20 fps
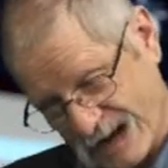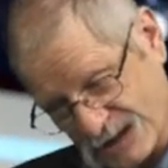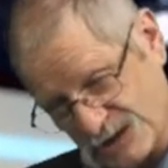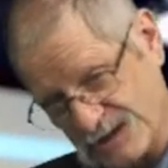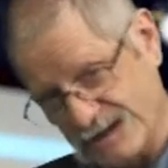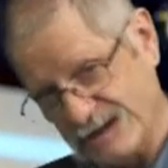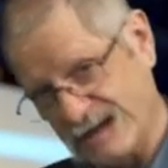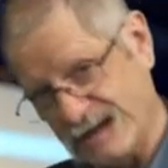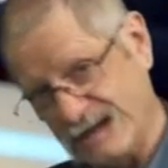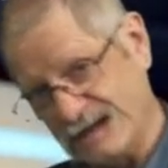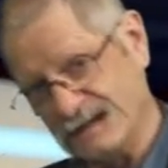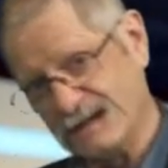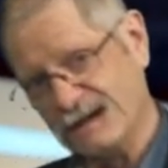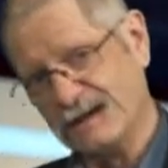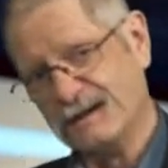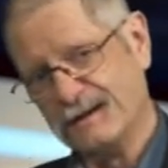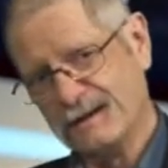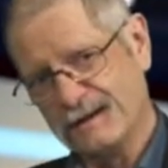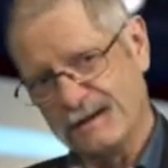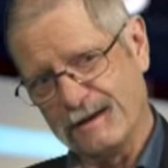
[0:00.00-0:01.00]
actually need
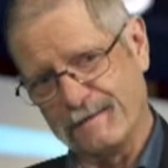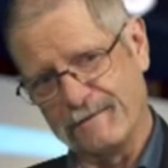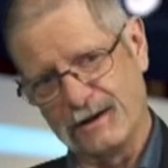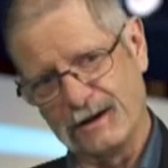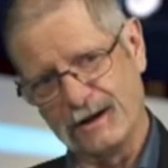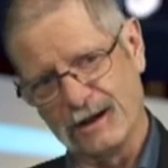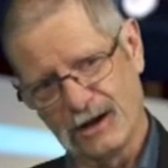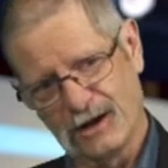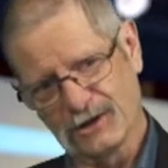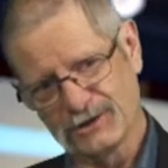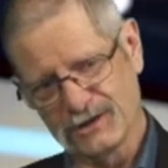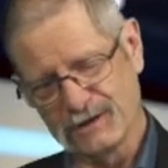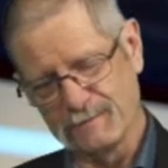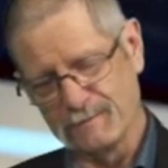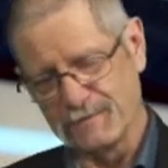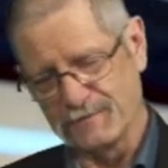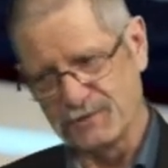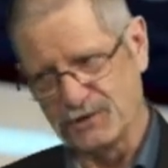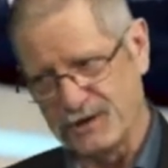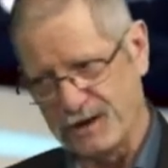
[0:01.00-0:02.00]
a very large
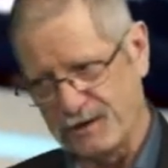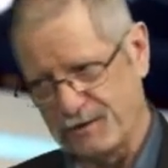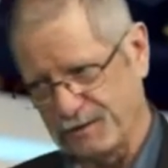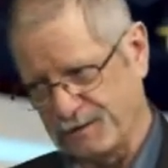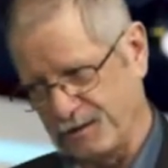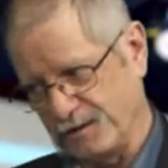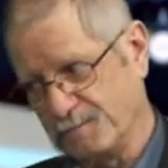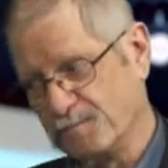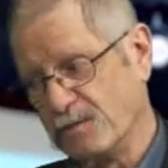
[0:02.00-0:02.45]
number of generic things,